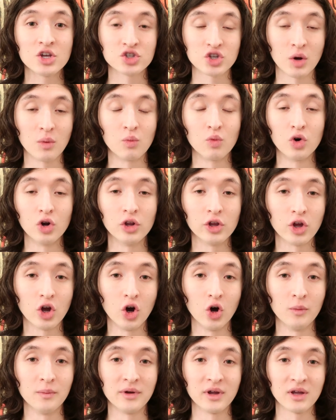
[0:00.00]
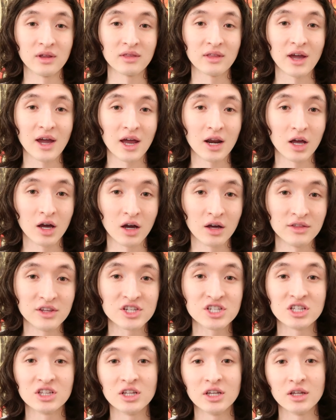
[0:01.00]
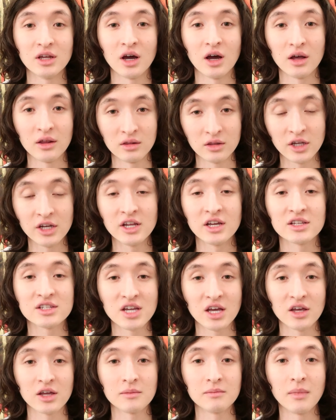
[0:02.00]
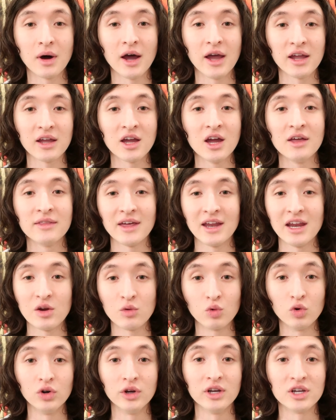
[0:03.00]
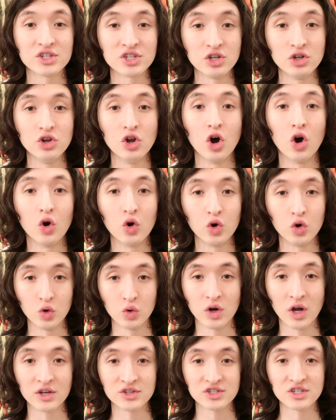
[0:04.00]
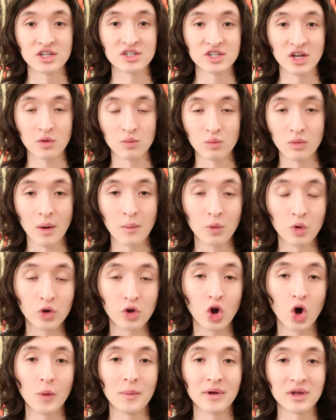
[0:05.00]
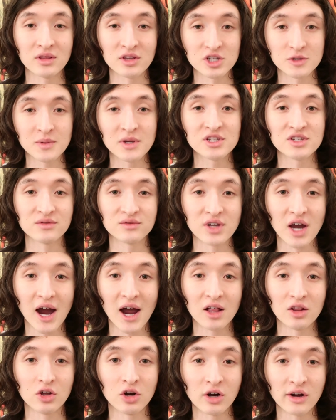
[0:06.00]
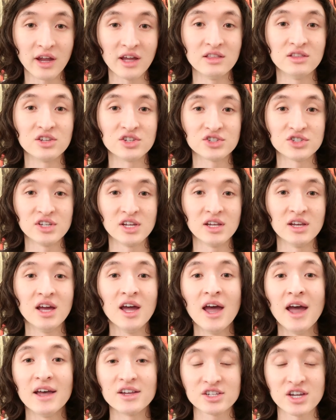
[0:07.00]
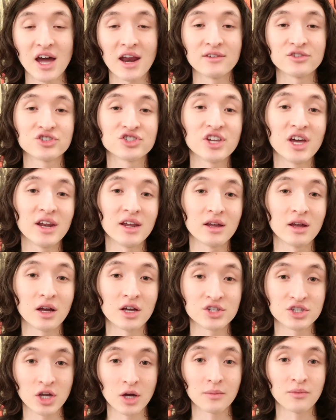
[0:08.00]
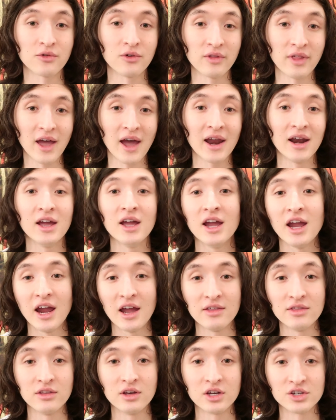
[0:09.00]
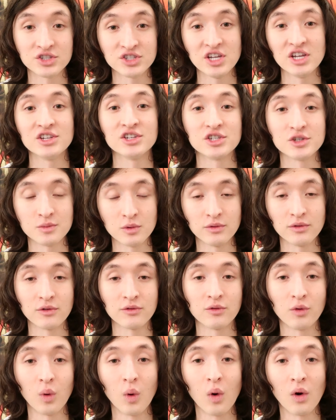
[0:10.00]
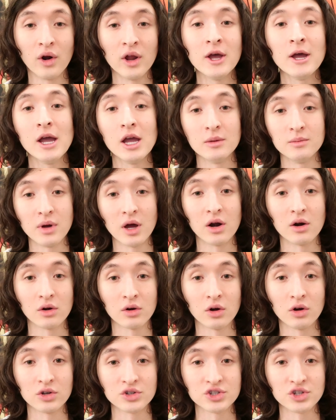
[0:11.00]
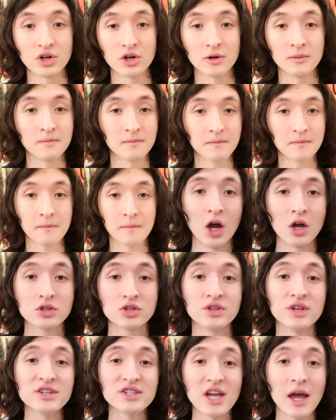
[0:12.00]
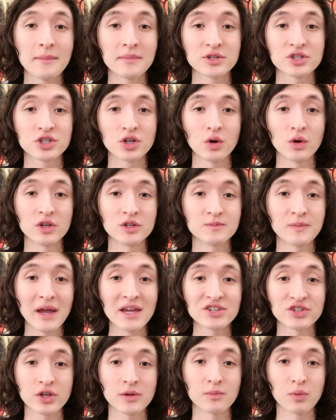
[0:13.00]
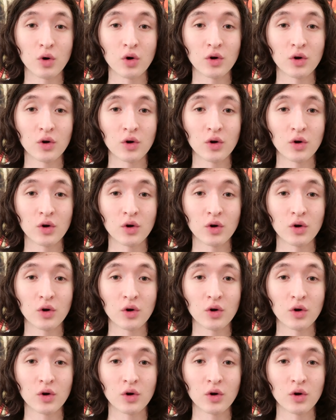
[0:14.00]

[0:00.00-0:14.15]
So I'm really hoping that Lydia telling Mike that he really doesn't know who Gus is. I'm really hoping this piece of dialogue in this scene is kind of setting us up for that in the seasons moving forward in Better Call Saul. So this episode is basically